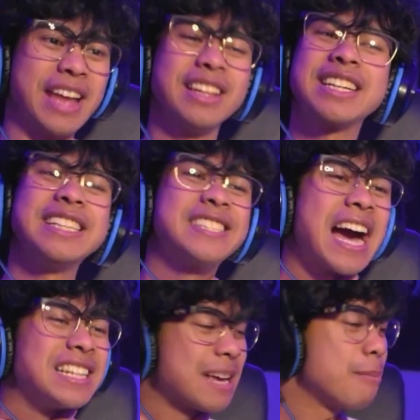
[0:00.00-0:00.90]
And look at these
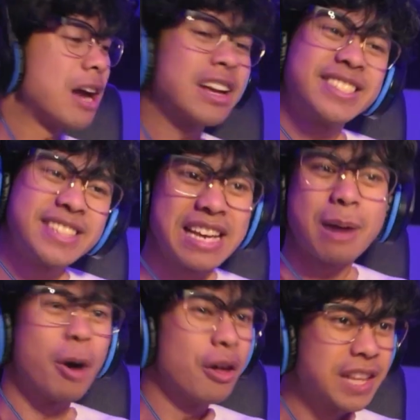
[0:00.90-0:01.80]
guys. They about to sneak
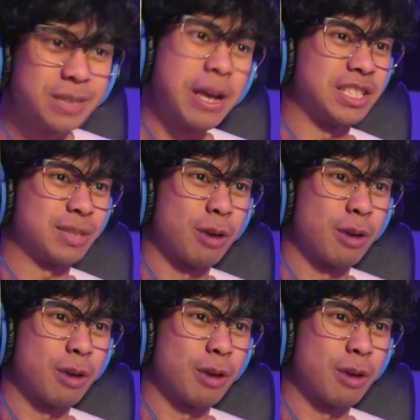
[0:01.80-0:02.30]
up on this bitch,